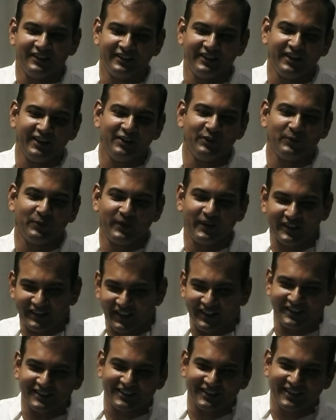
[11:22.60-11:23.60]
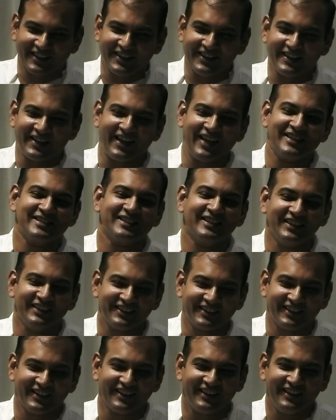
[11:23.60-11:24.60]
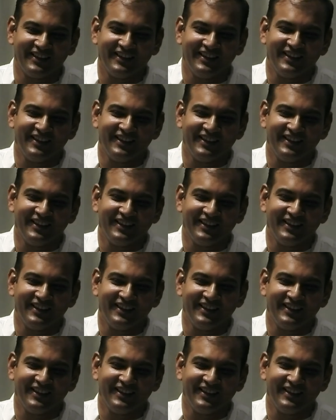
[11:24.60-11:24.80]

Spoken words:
Then when that kid has another kid,